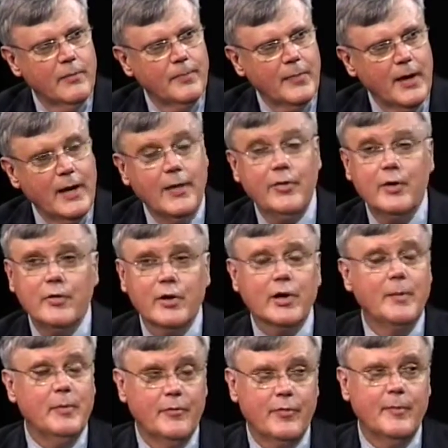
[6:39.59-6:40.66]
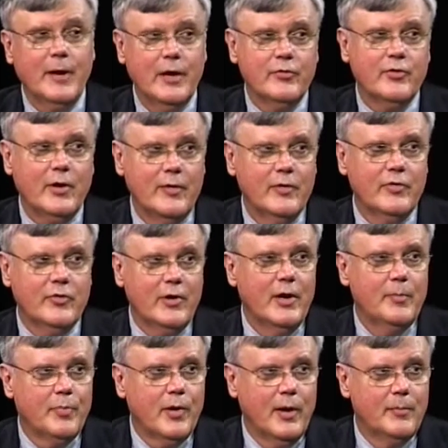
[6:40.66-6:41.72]
and I think they're coming from outside the state
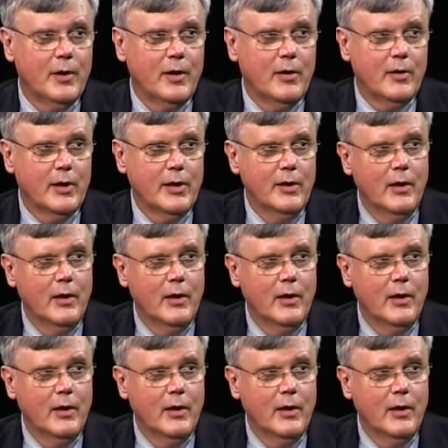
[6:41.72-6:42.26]
primarily,